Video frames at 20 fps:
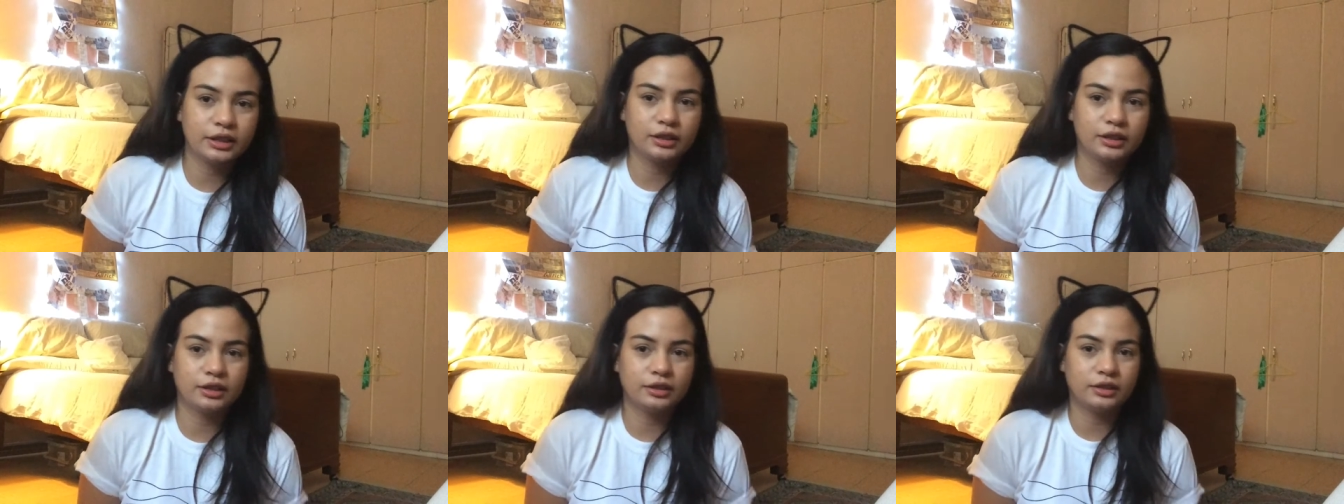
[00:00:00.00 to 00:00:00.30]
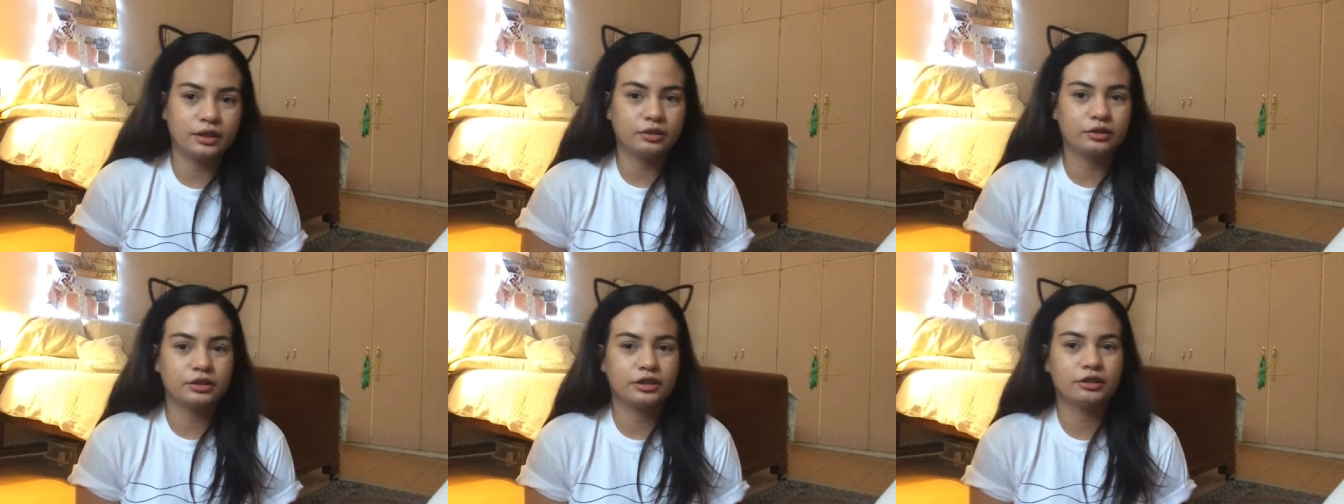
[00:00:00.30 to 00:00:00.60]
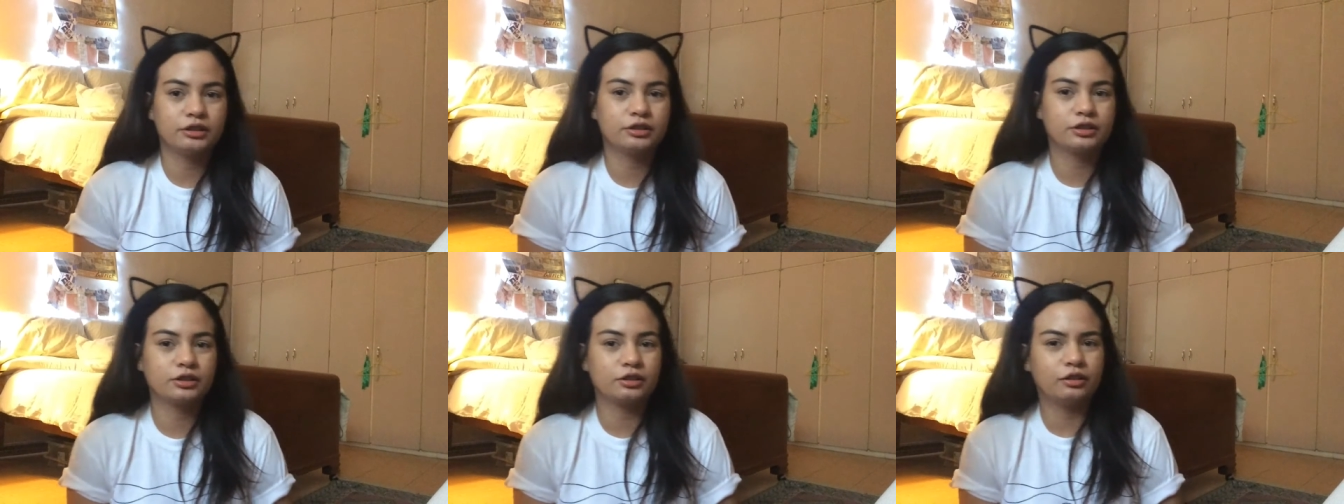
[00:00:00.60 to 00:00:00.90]
then another
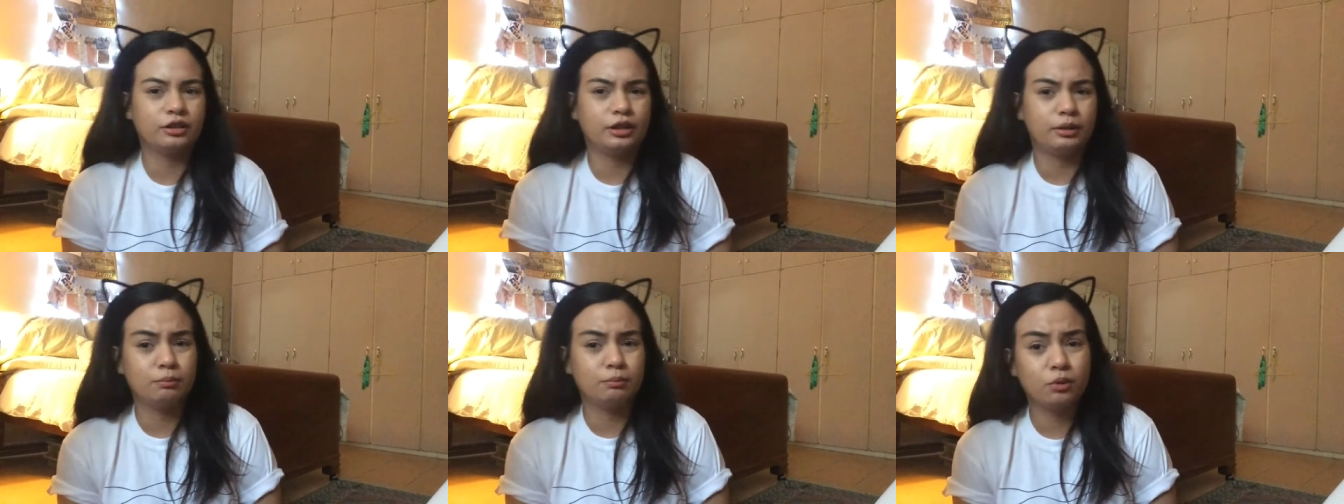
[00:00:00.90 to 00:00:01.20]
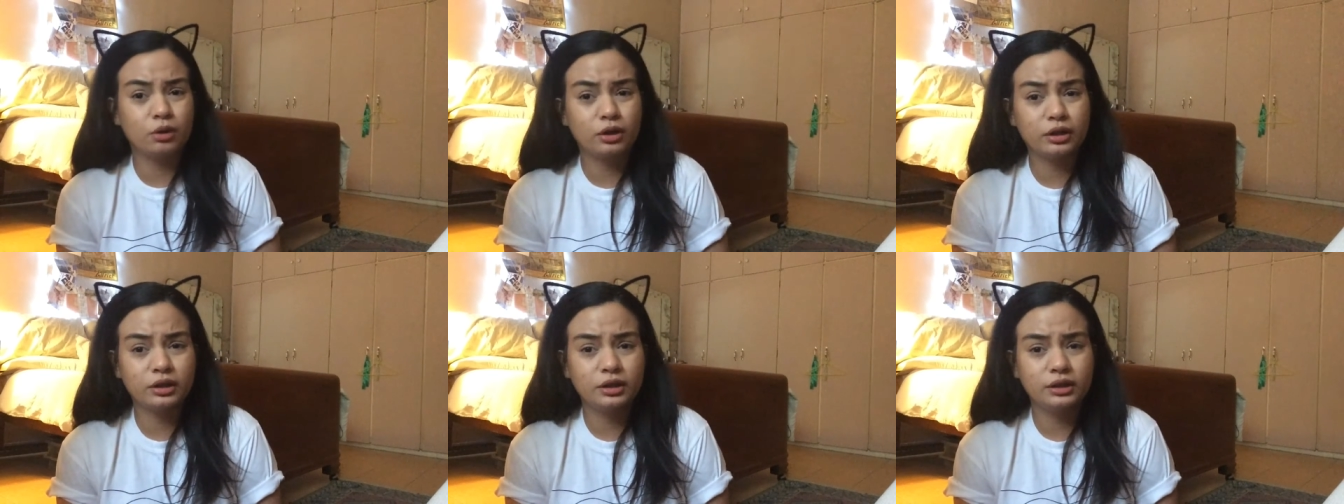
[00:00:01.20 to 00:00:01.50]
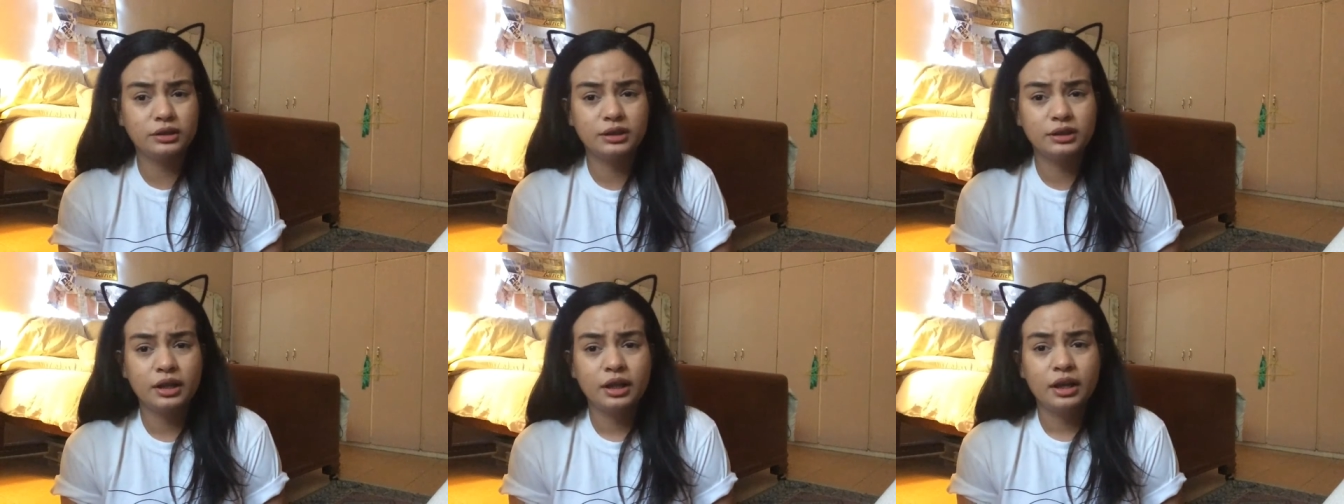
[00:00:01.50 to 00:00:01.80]
series called The
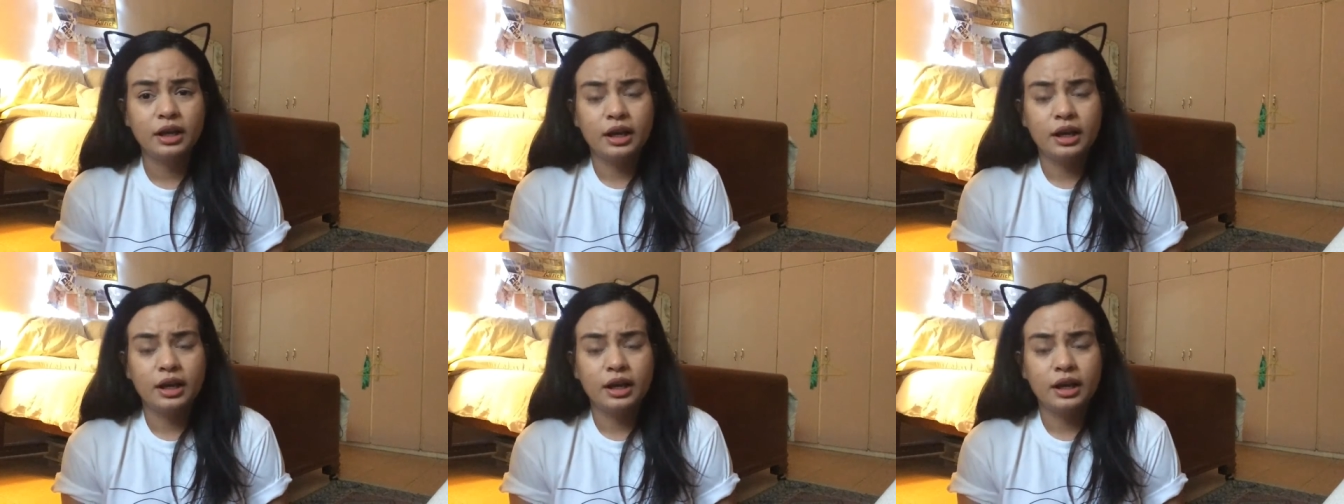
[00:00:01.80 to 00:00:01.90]
Immortals.